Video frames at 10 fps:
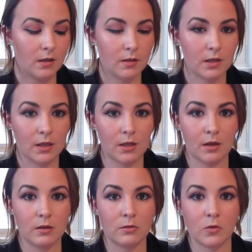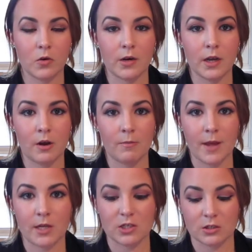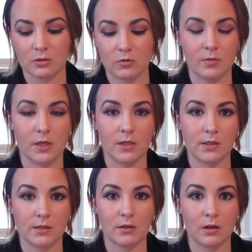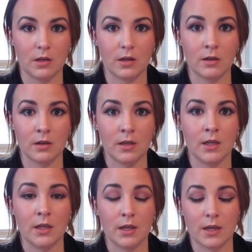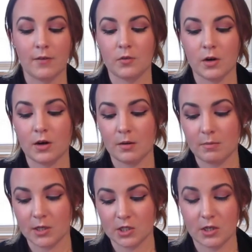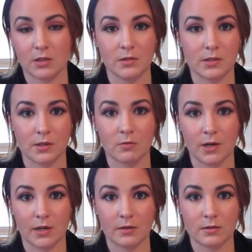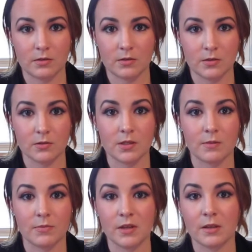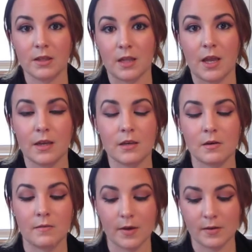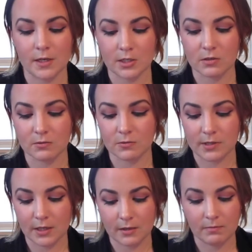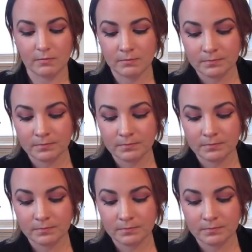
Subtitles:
the L'Oreal Magic Lumi is good if you're on a budget and you still want to do something like that in your foundation routine.